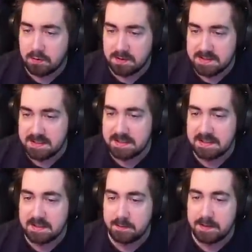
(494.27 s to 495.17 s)
to see it a
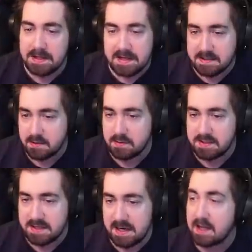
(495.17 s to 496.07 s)
little bit easier to
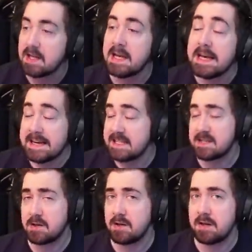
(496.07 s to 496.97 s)
scale. It is
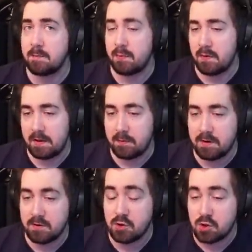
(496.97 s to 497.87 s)
currently playable
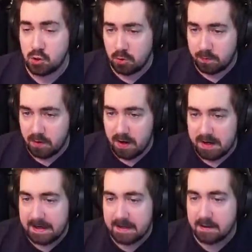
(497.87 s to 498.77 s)
on the super
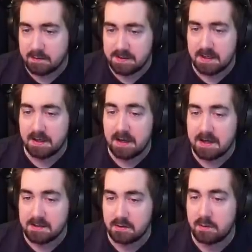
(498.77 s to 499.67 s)
high end. Obviously,
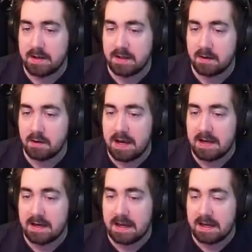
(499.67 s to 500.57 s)
Al-Kaiser a while ago
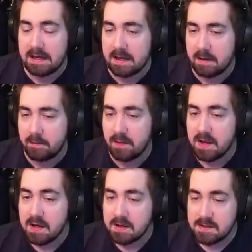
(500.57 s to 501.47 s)
had a
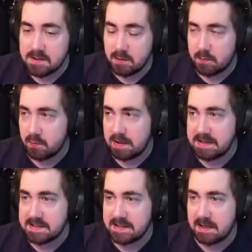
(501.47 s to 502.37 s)
super
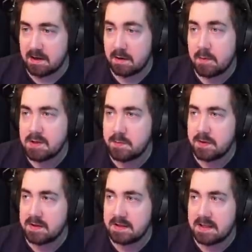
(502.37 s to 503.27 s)
insane Archmage
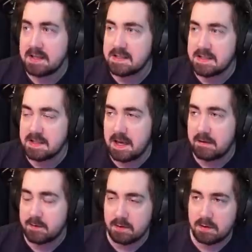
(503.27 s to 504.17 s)
build. And I think it's still
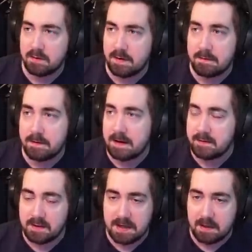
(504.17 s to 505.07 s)
after the nerf had 5
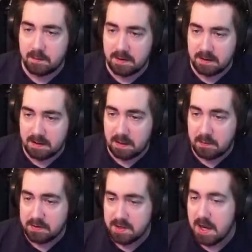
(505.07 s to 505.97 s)
to 10 million
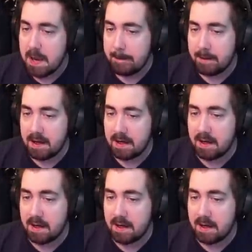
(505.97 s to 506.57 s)
damage. But